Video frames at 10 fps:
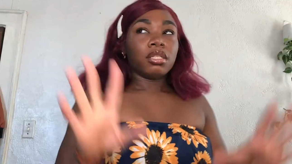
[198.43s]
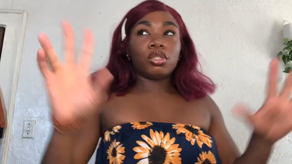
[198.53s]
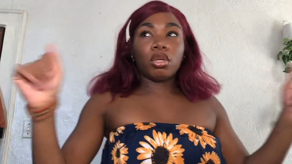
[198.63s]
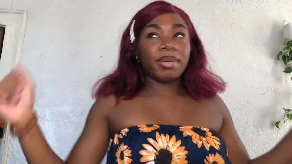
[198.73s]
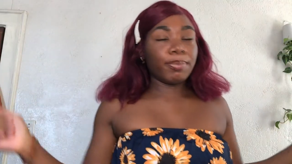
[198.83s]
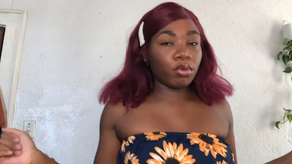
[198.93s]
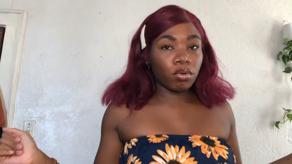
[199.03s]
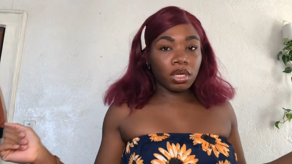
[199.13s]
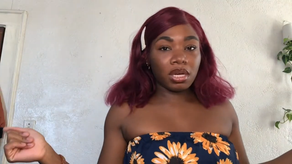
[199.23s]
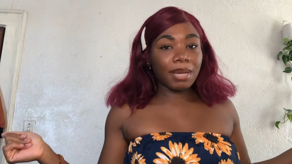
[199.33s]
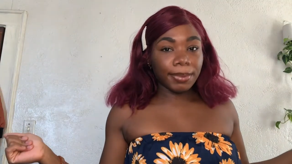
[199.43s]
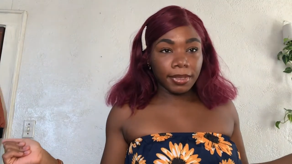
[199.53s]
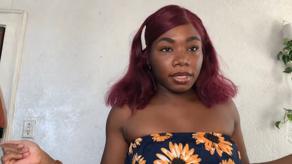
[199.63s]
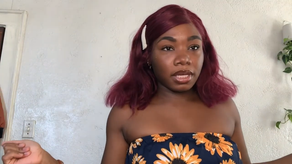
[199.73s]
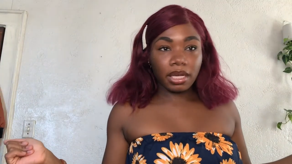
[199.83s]
to the people in the
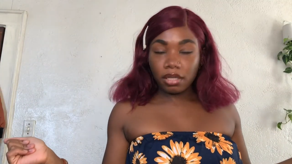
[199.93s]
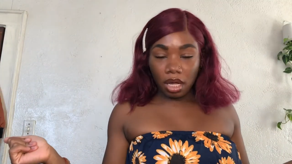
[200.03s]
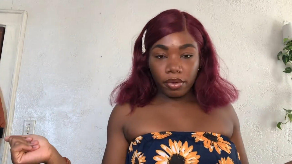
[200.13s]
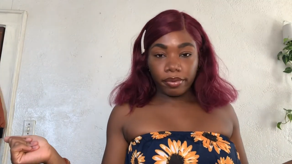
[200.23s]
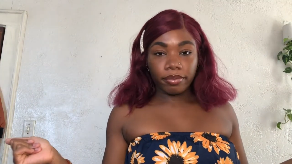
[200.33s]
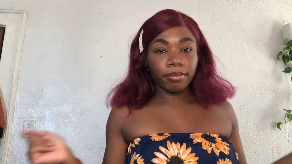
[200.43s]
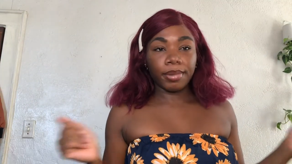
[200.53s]
neighborhood. Like, no.